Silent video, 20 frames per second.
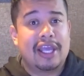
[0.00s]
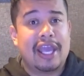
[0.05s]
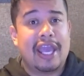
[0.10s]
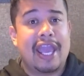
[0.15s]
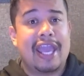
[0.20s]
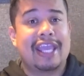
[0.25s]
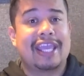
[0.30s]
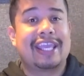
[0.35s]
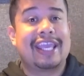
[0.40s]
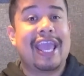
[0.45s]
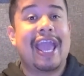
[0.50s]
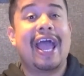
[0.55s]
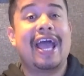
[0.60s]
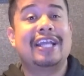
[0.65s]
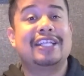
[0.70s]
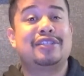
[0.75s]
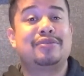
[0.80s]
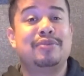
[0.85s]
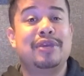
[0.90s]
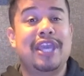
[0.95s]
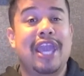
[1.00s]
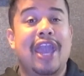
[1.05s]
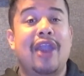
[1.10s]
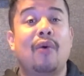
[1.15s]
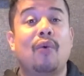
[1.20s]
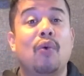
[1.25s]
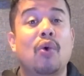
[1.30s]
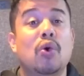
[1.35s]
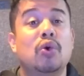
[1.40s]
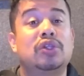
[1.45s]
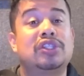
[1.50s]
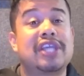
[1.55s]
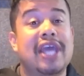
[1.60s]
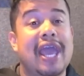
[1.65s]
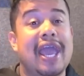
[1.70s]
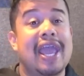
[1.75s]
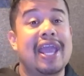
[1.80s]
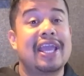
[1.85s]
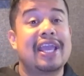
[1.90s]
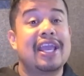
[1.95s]
and hands me a
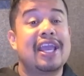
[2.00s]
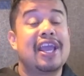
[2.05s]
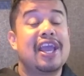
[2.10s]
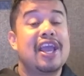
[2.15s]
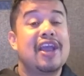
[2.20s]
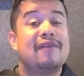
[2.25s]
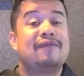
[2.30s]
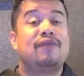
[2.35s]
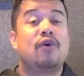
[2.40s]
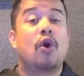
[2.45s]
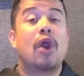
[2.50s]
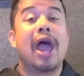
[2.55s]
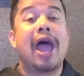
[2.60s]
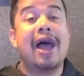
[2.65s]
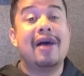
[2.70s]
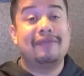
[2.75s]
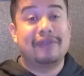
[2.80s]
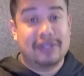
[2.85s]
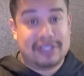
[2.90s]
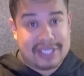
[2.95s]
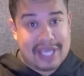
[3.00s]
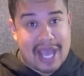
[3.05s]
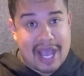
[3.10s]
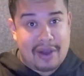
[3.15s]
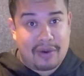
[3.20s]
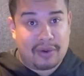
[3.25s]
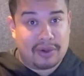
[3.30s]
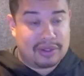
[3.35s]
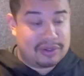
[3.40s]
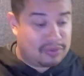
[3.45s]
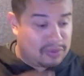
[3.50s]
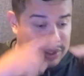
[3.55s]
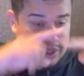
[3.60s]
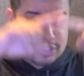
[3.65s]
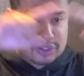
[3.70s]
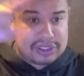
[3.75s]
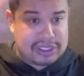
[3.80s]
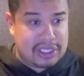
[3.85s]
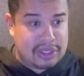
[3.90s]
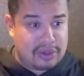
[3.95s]
Wu-Tang Forever towel. One of
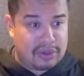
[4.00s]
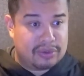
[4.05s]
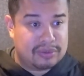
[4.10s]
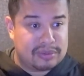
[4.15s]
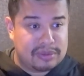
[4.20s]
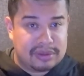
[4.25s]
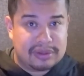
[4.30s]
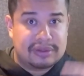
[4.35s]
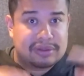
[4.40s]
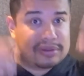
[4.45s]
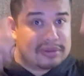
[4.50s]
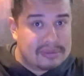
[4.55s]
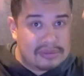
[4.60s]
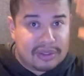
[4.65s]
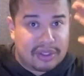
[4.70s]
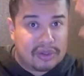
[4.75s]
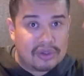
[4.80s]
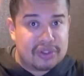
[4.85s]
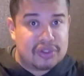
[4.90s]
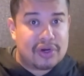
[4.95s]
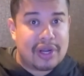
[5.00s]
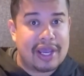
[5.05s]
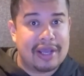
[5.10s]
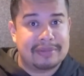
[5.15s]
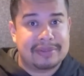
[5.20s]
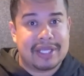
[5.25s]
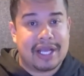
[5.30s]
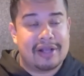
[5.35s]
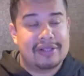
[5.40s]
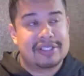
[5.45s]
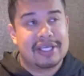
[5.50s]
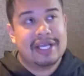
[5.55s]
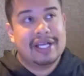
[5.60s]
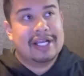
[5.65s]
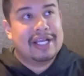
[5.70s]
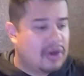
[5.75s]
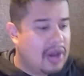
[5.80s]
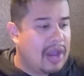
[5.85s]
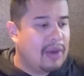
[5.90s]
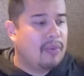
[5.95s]
those little, you know, dry out towels.
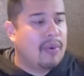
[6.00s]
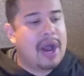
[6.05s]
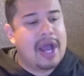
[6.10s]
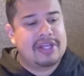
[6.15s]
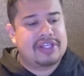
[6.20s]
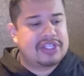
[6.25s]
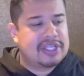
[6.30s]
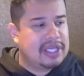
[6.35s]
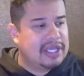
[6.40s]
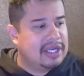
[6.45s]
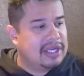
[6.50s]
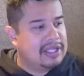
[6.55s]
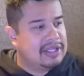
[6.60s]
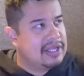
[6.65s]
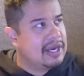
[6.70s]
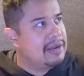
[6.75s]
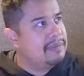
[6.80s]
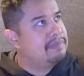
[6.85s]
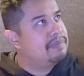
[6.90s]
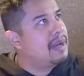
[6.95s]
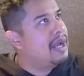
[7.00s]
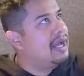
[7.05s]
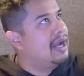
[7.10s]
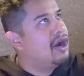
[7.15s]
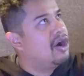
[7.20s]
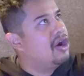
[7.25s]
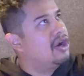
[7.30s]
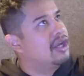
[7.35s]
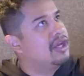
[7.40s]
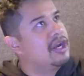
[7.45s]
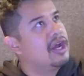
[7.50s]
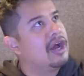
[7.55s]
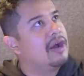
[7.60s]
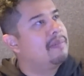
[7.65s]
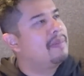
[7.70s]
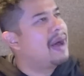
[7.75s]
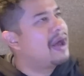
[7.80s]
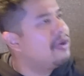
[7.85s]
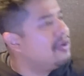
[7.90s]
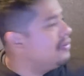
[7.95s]
You know, I washed it and then I hung it
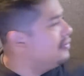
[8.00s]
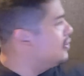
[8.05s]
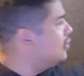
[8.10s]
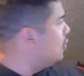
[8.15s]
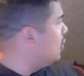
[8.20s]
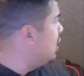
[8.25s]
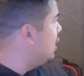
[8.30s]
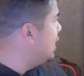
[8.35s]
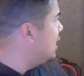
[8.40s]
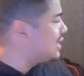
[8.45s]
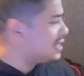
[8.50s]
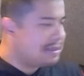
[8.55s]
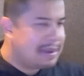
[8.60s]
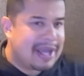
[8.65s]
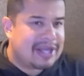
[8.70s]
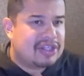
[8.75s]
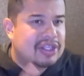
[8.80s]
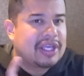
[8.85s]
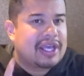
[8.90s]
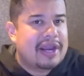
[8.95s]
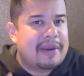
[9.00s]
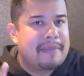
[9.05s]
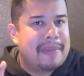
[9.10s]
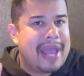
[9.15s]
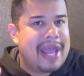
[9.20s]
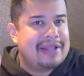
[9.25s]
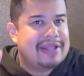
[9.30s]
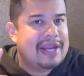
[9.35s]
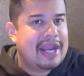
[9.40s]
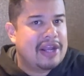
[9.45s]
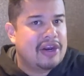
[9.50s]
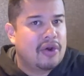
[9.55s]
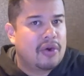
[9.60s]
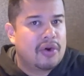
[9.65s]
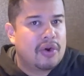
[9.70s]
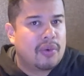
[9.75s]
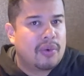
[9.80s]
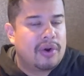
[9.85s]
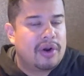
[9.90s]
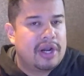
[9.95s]
up. I don't even know where it is. I'm actually kind of mad that I don't
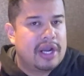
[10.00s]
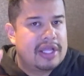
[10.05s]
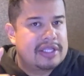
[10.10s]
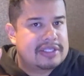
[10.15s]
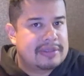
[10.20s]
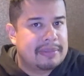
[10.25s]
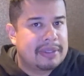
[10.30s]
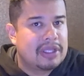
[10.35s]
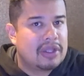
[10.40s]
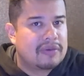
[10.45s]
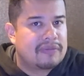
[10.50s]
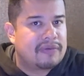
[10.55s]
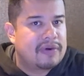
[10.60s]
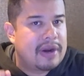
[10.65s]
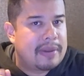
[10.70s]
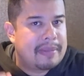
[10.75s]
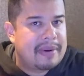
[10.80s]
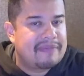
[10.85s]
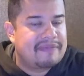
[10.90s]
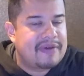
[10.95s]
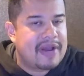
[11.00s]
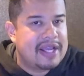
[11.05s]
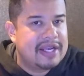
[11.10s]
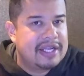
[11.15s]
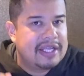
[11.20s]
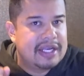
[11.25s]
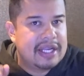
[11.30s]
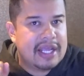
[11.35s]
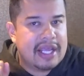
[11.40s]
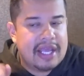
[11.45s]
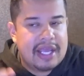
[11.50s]
know where it is. So I'm gonna look for it, I'm gonna find it,